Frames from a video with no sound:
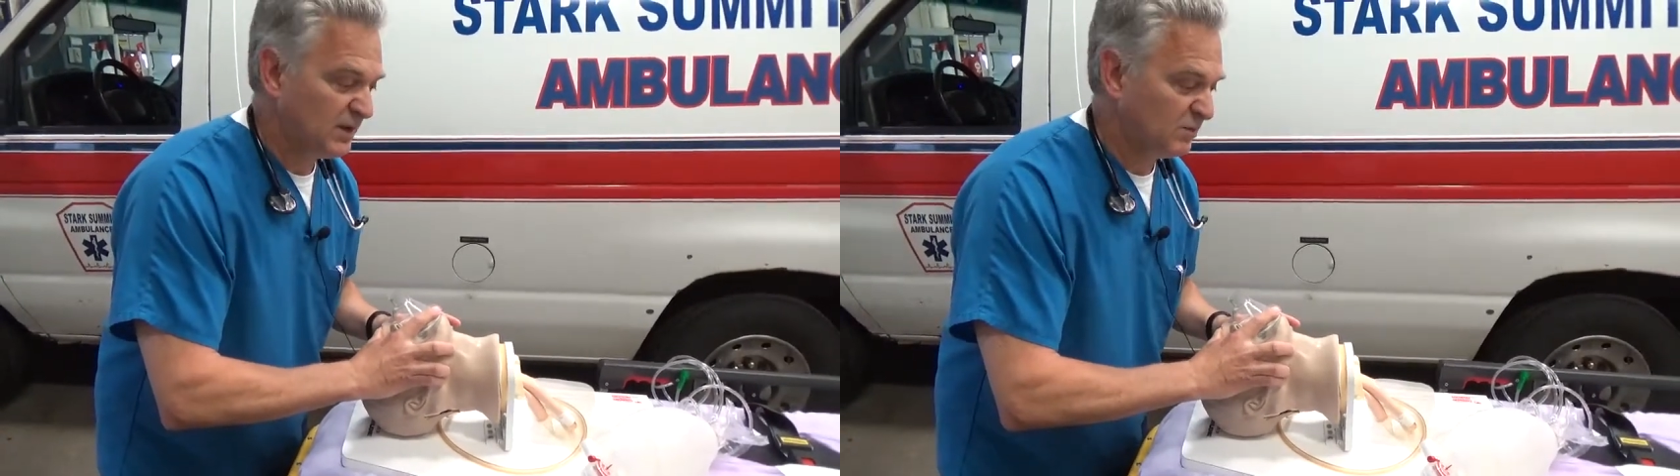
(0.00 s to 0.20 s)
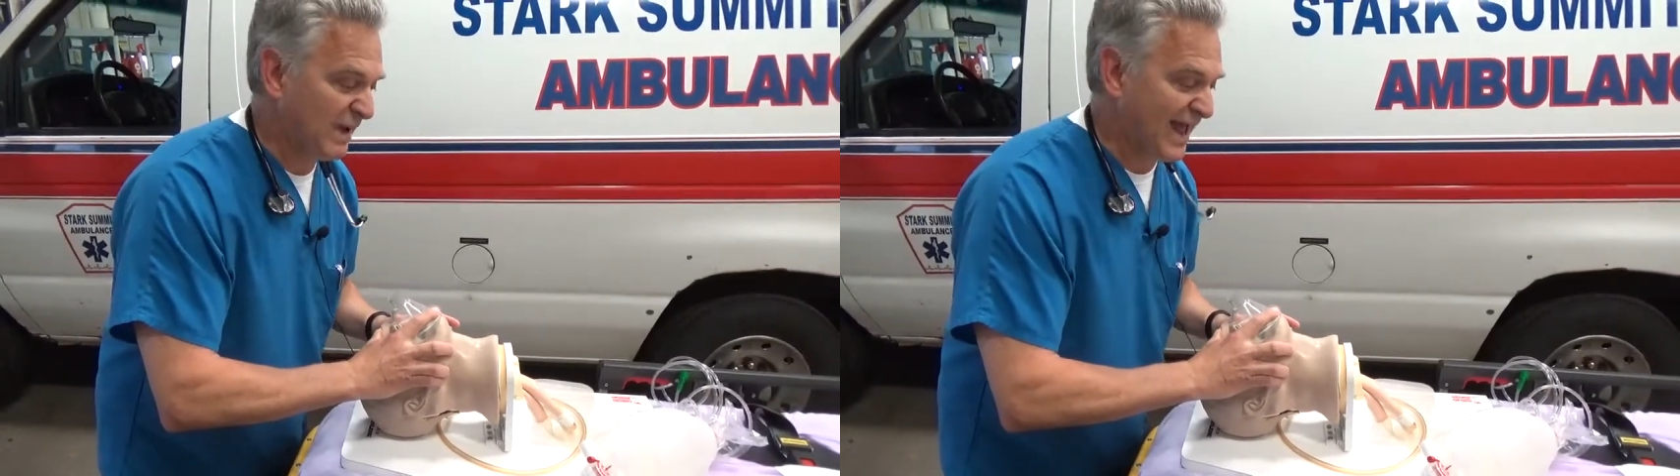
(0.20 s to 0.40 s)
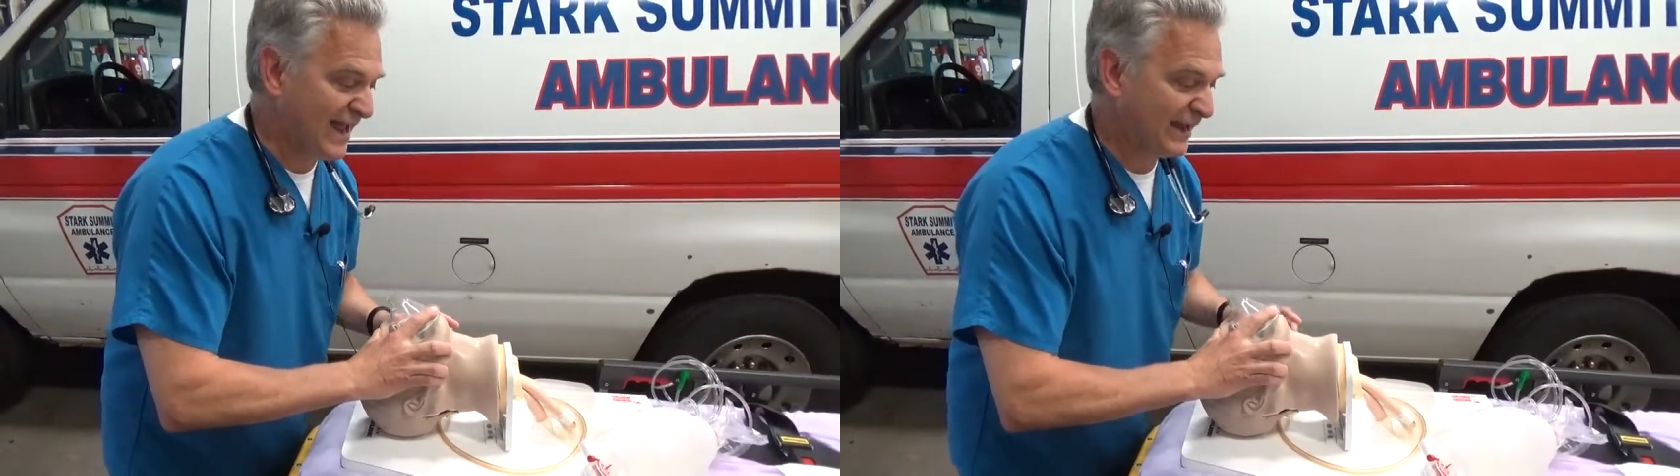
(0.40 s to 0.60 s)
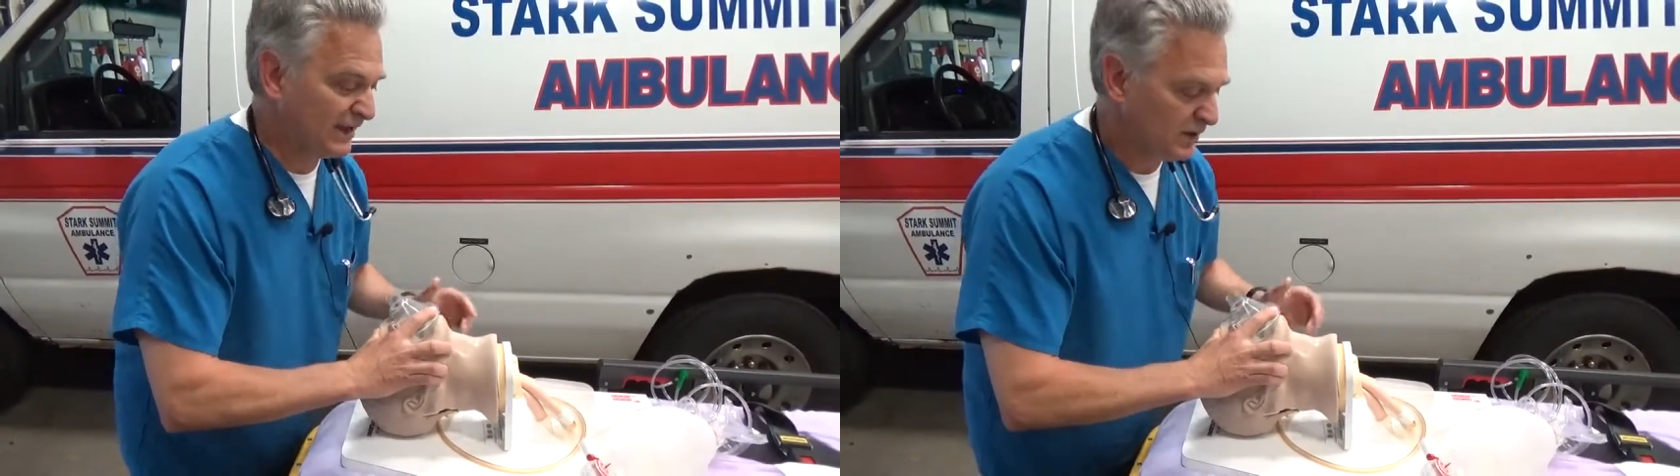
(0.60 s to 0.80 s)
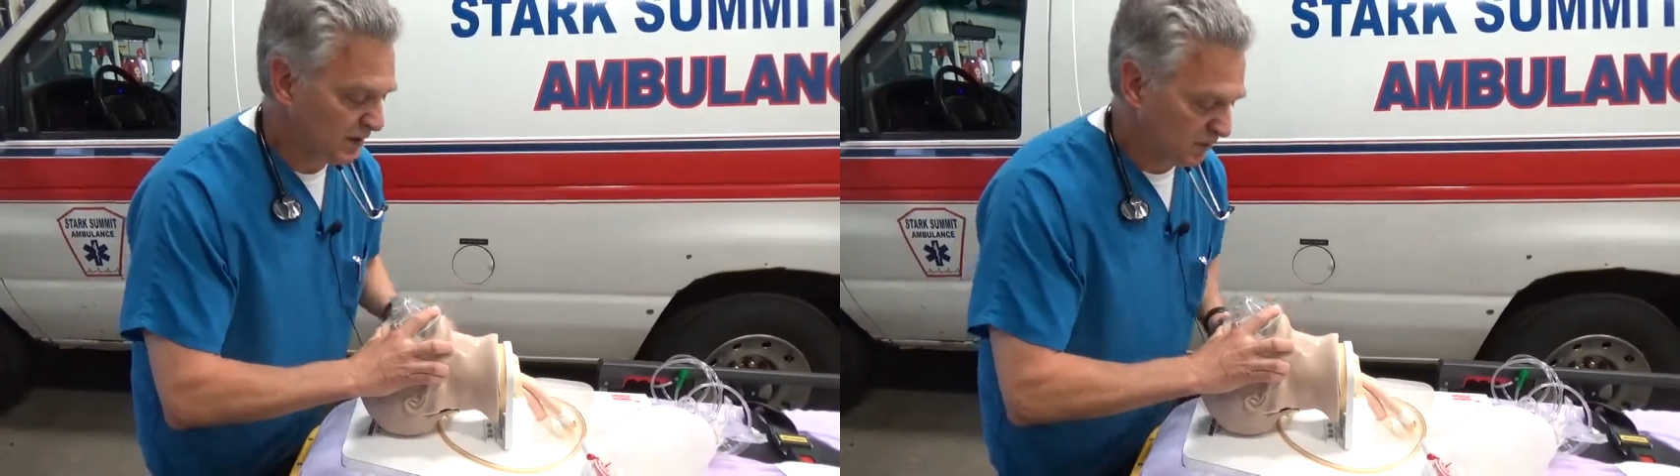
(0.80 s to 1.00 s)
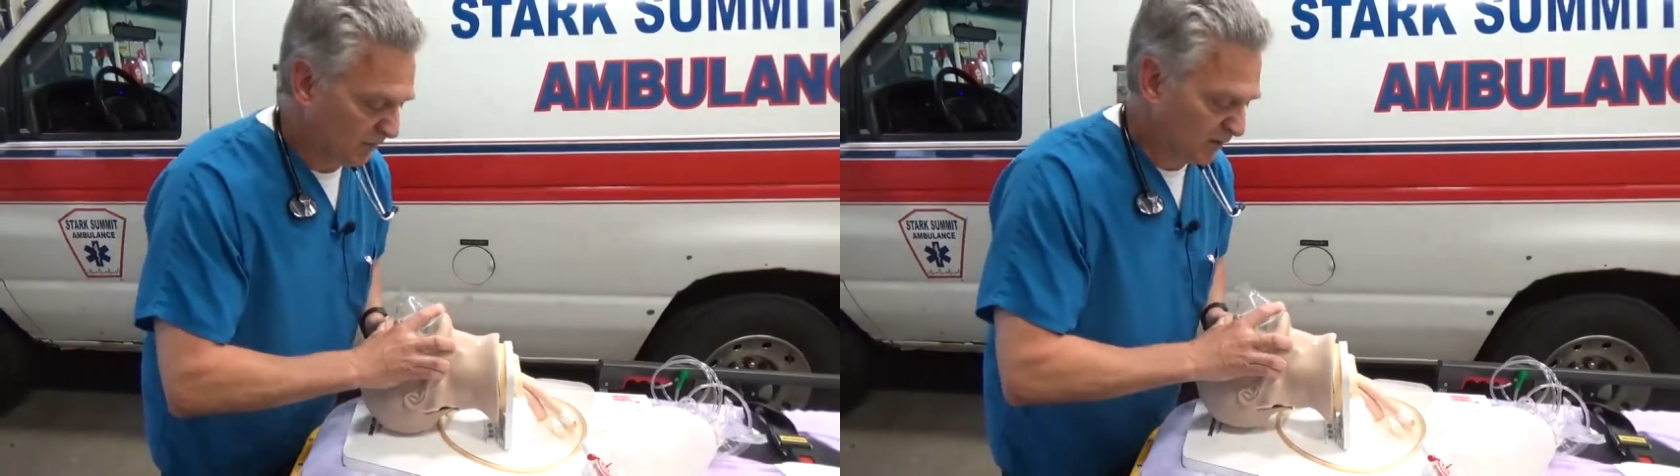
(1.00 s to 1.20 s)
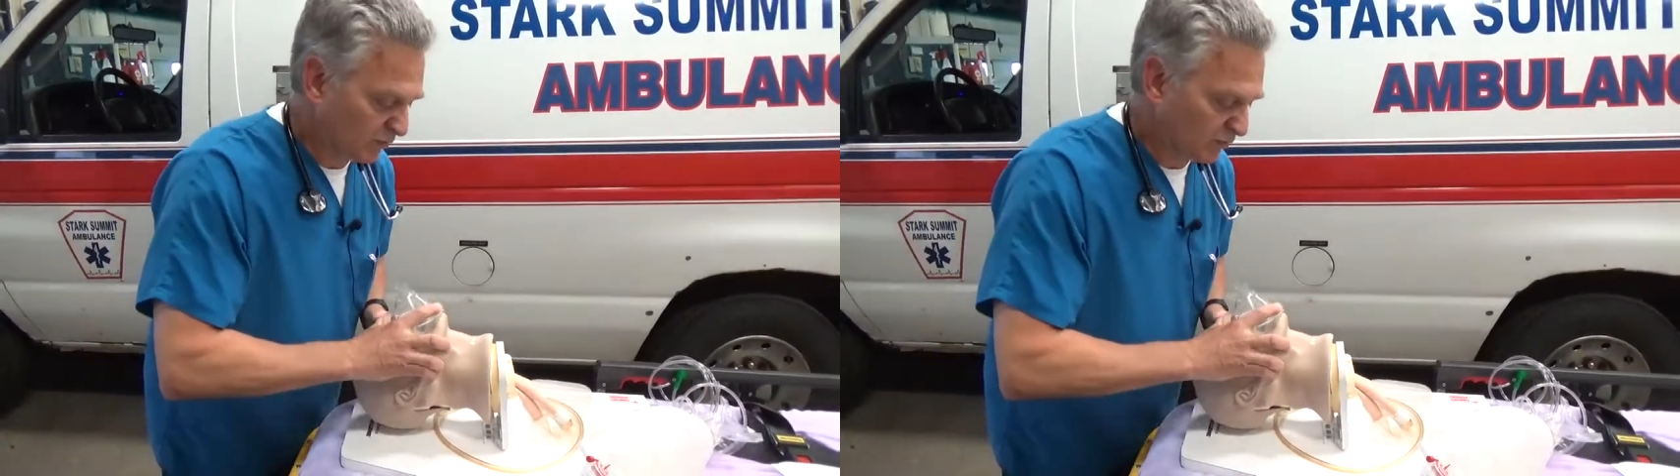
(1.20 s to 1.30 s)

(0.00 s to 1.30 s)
bagging. We can